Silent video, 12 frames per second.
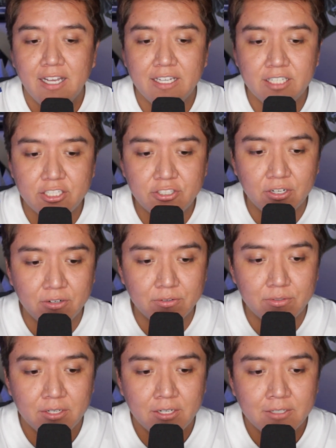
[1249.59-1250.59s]
and they
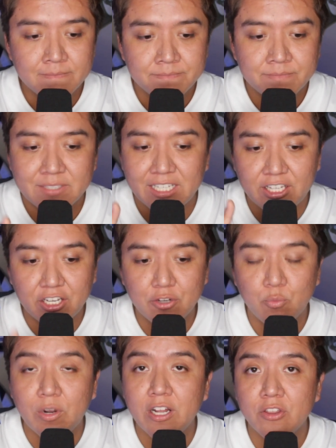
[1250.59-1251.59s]
showed that they
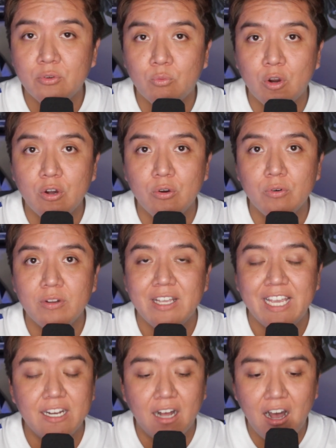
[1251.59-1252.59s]
could win on the
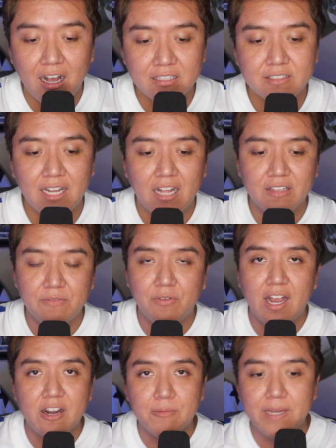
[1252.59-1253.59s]
road in a hostile
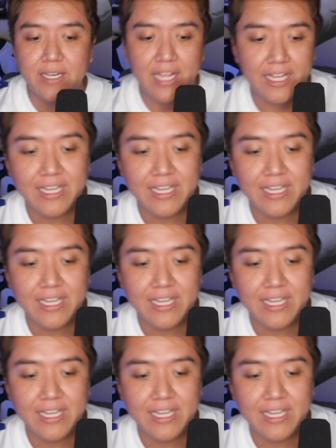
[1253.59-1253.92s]
environment.